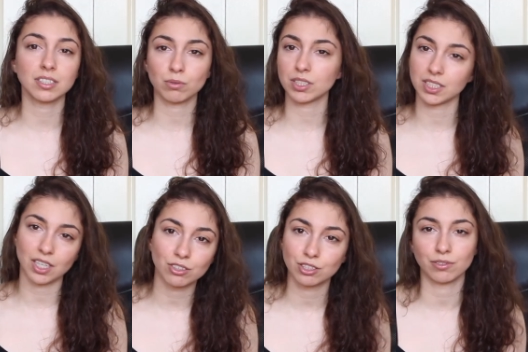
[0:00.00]
it's what
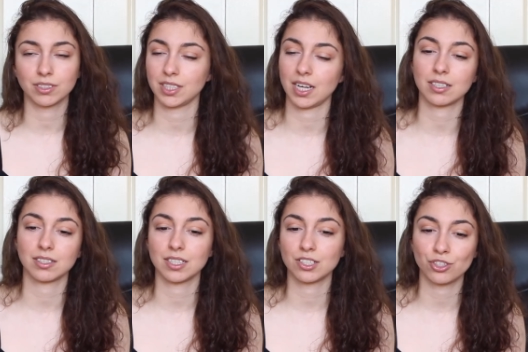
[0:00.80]
sells you as an
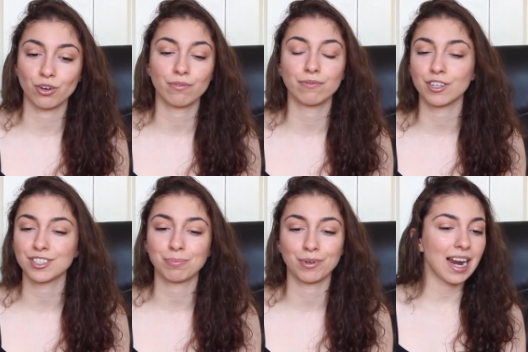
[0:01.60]
actor. It's your
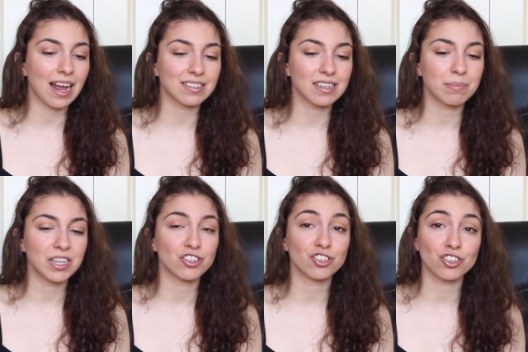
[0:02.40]
first, it has to
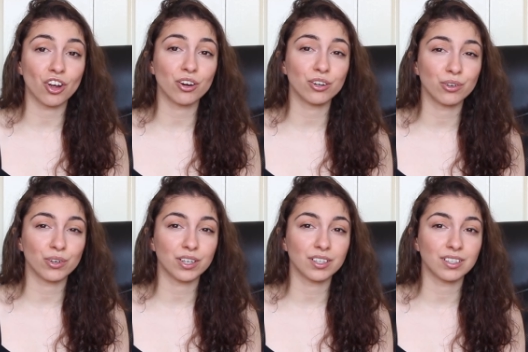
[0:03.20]
be so
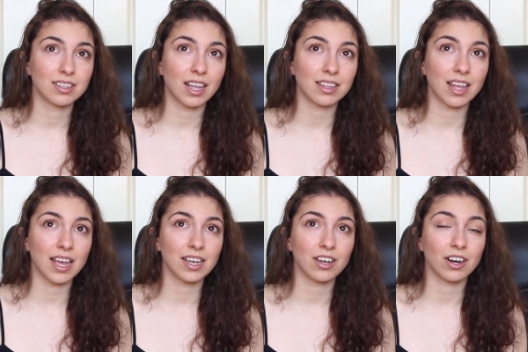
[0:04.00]
good that
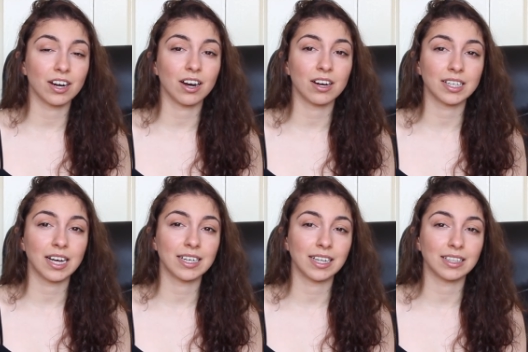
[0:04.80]
they go,
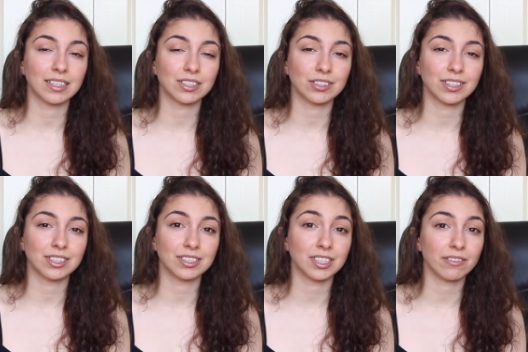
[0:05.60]
okay, now let's look at
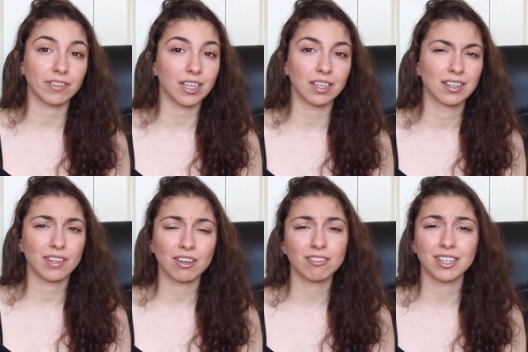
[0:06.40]
her CV. If
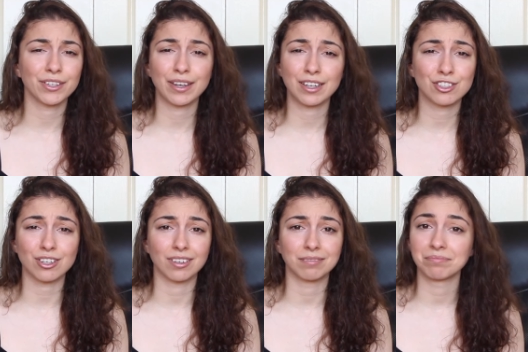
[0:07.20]
they don't like your
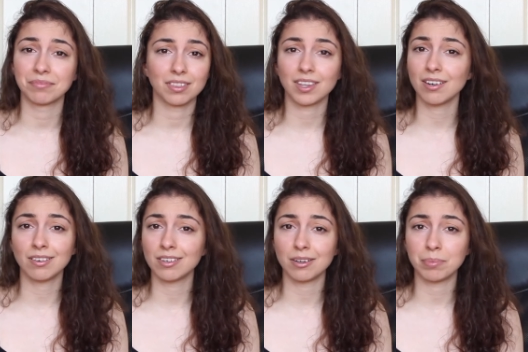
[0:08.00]
headshot, they're
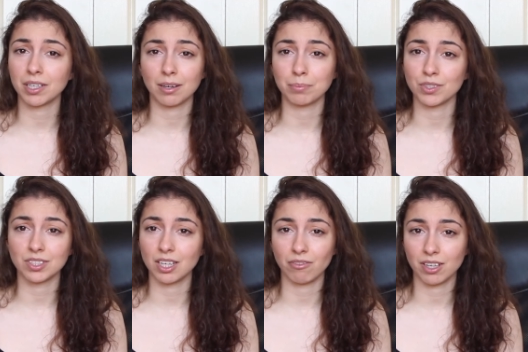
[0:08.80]
not going to pick up your
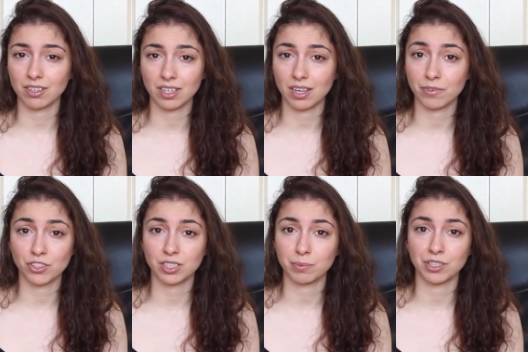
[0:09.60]
CV and see how much
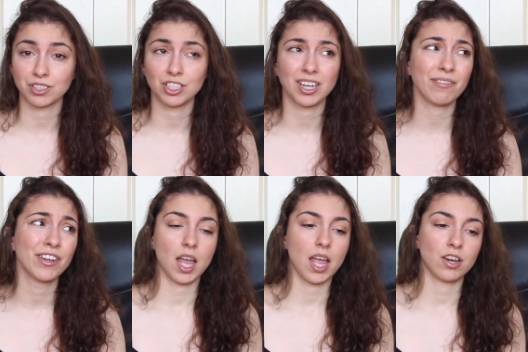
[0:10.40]
experience you have.
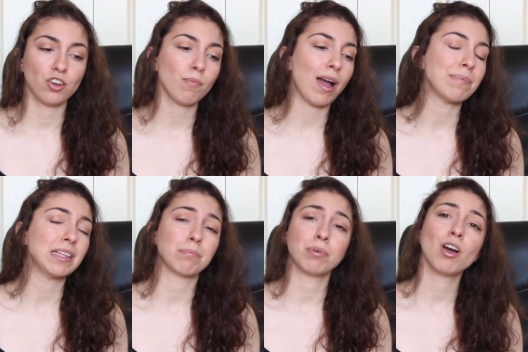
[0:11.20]
And you might be
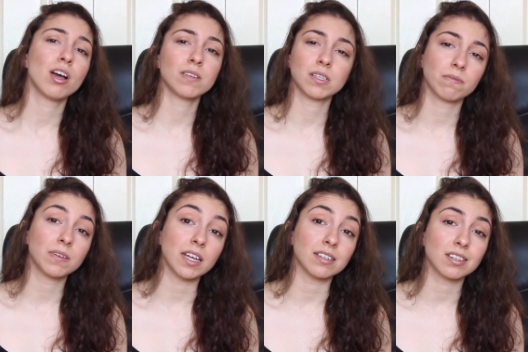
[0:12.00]
the perfect
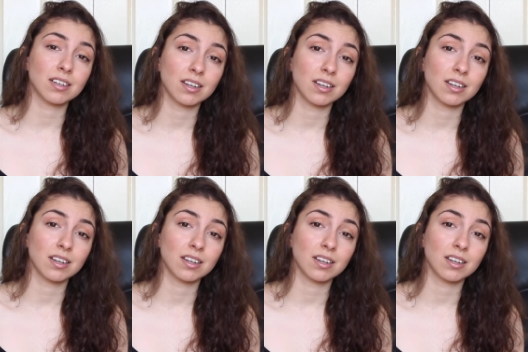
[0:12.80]
fit